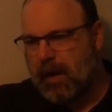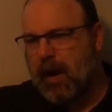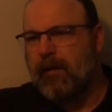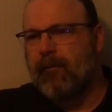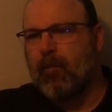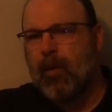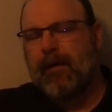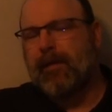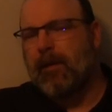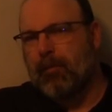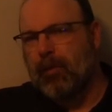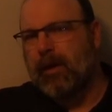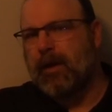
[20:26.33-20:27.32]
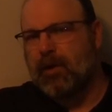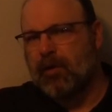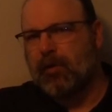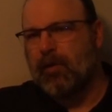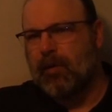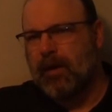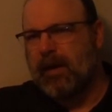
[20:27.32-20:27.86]
of what the British are
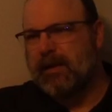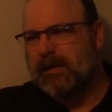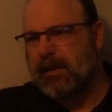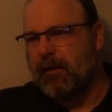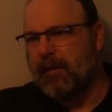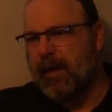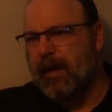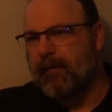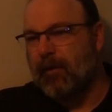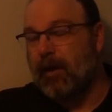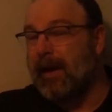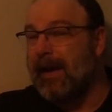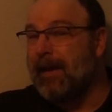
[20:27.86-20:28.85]
doing in South Africa,